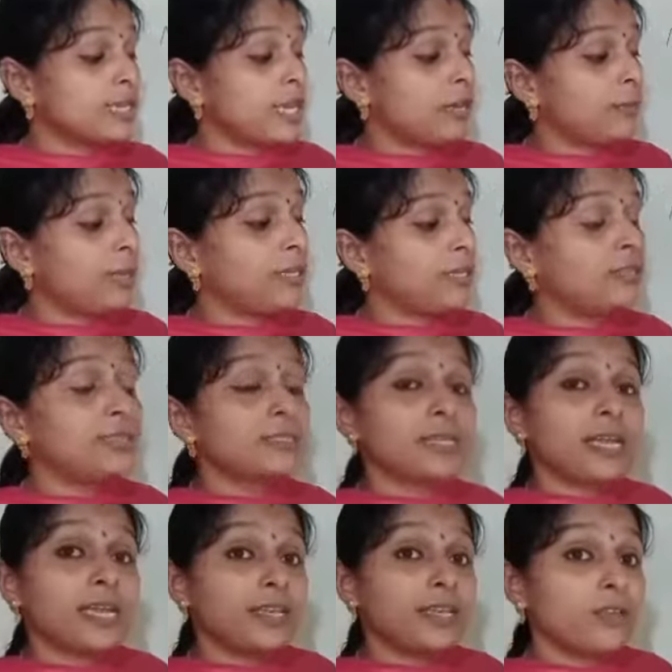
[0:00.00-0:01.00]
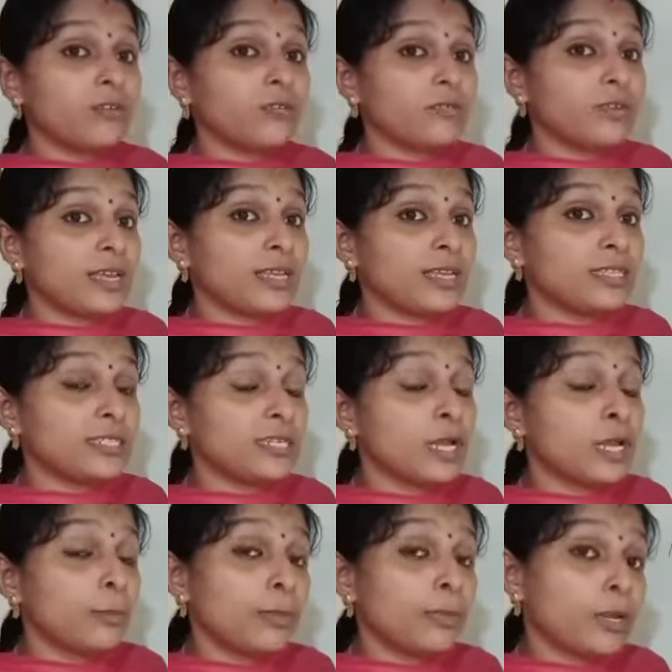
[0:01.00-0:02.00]
can make this kind of nest?
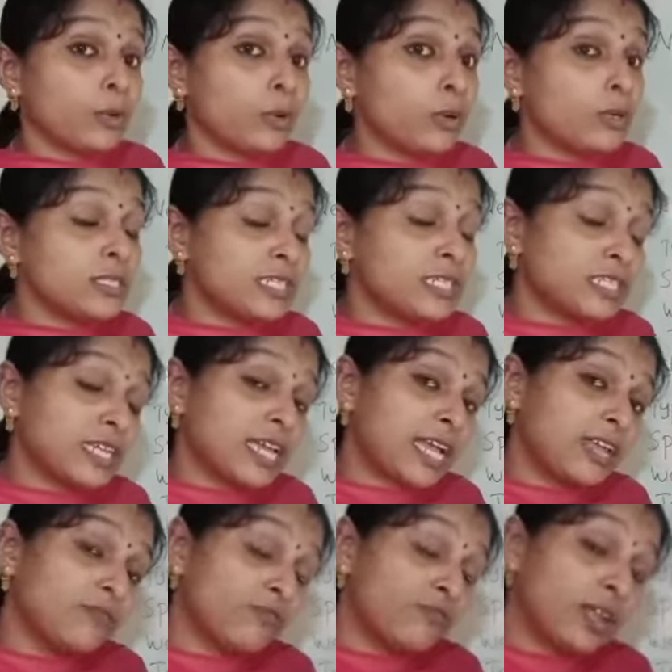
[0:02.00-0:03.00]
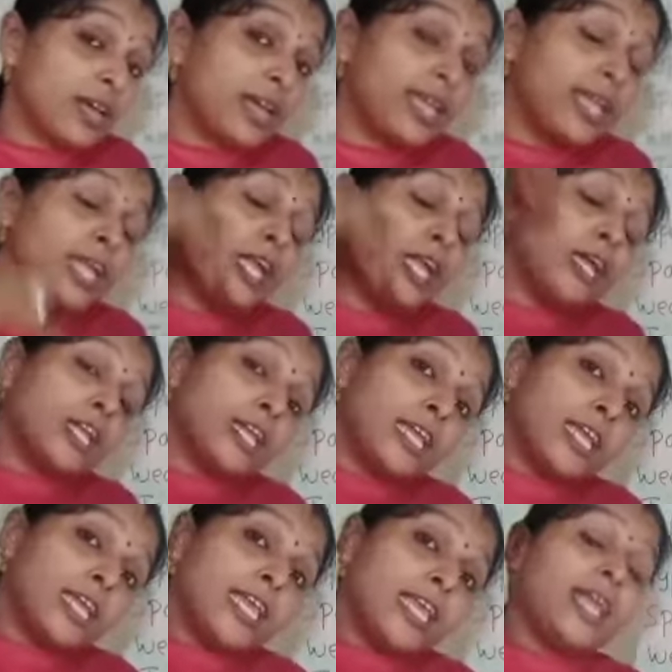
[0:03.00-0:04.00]
Because it can fly
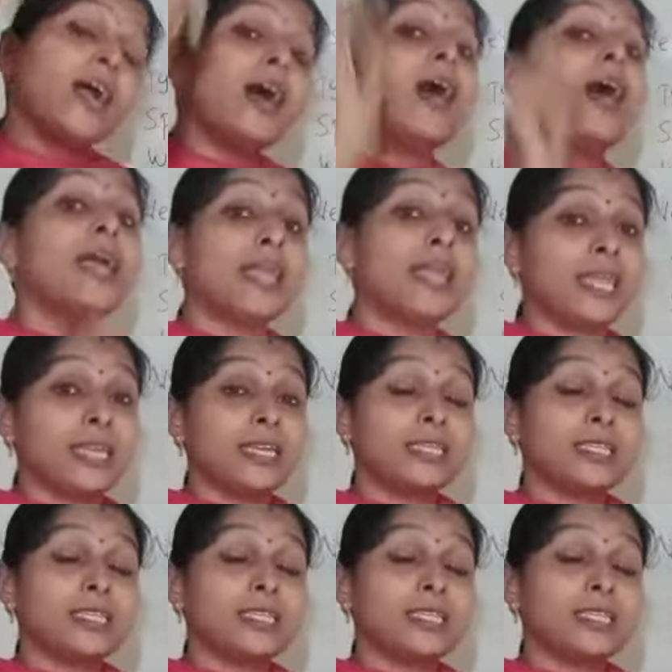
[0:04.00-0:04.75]
really high.